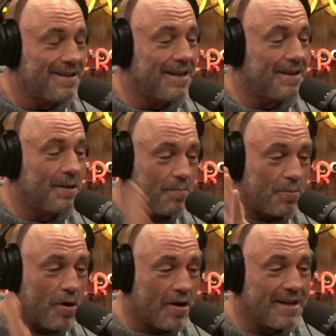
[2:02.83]
not, the
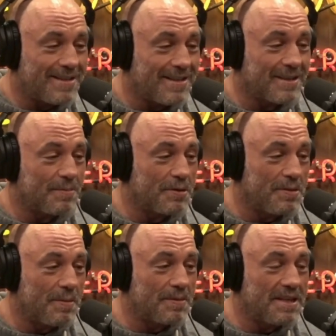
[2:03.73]
party is not supposed
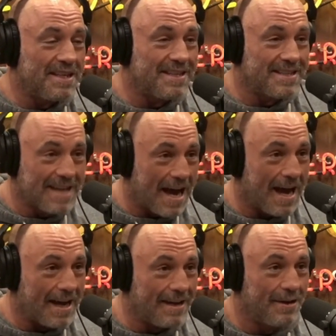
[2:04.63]
to be able to
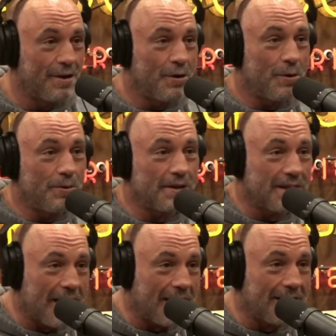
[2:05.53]
decide who the
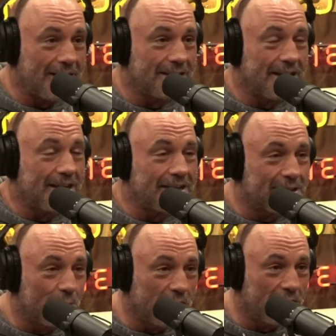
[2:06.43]
guy is
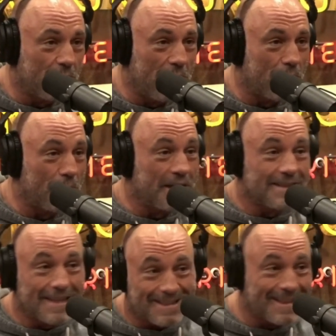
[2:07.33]
against the will of the people,
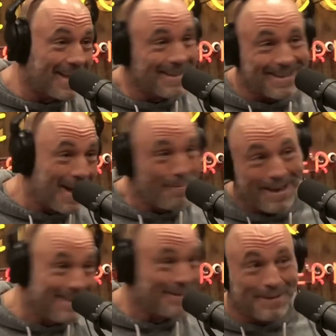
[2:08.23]
because that's a lot like
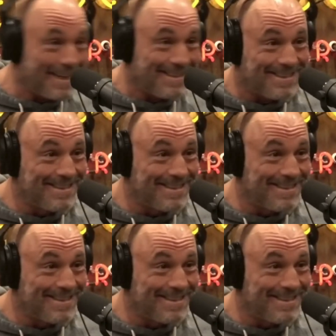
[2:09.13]
communism, kids.